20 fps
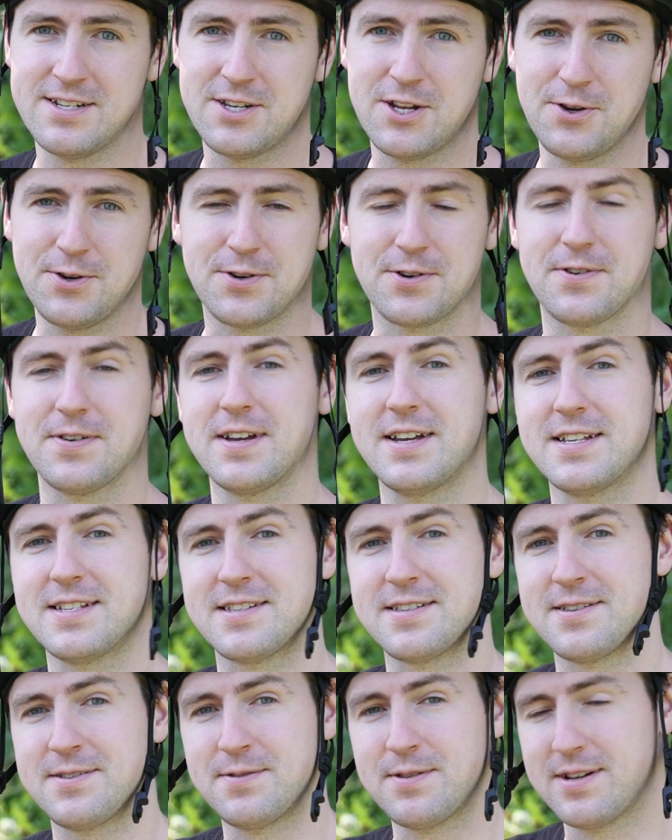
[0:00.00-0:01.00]
2
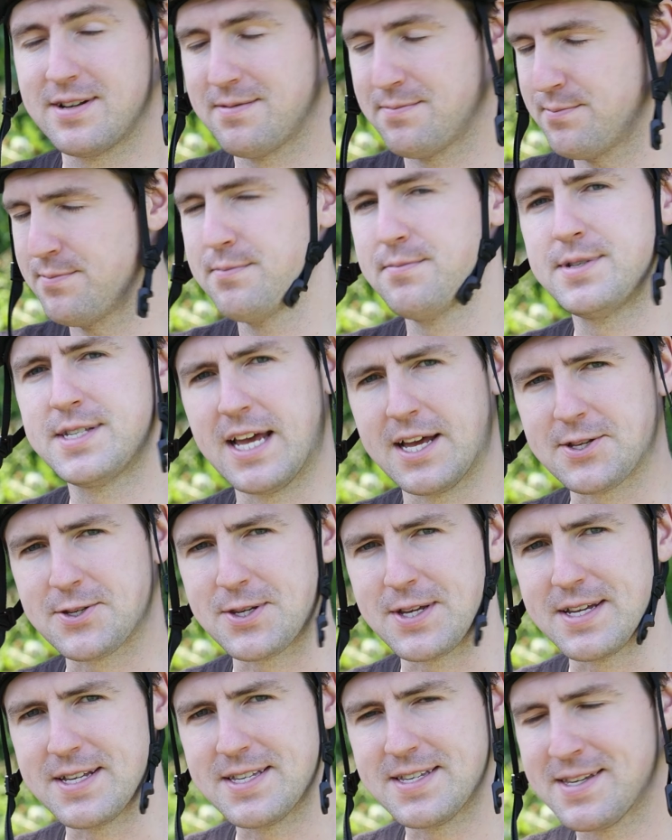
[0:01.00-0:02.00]
degrees
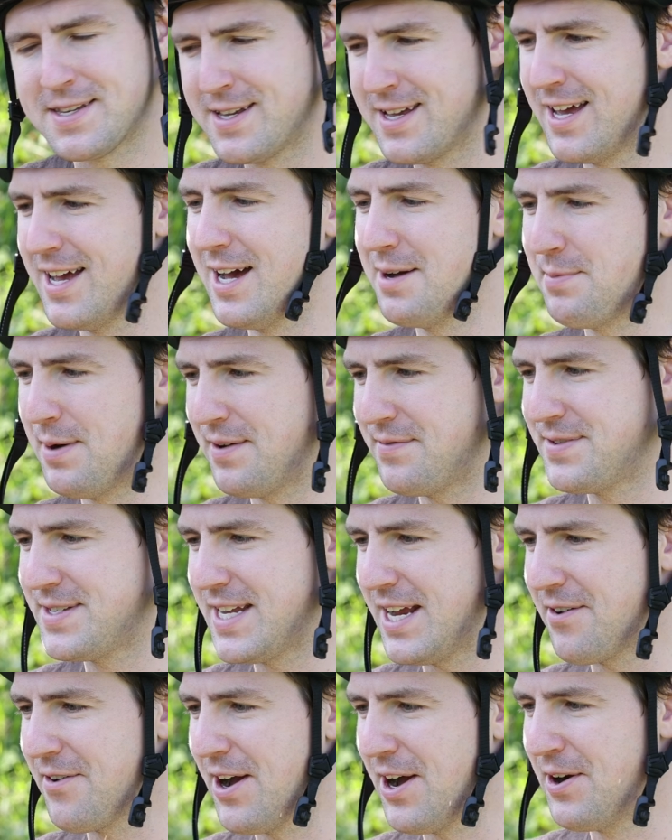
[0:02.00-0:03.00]
Celsius above
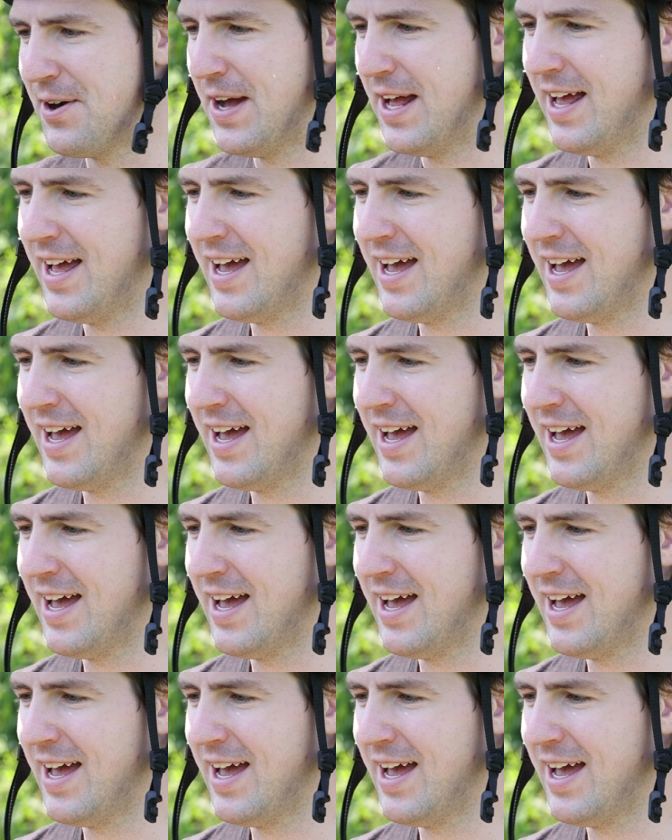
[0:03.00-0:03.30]
zero,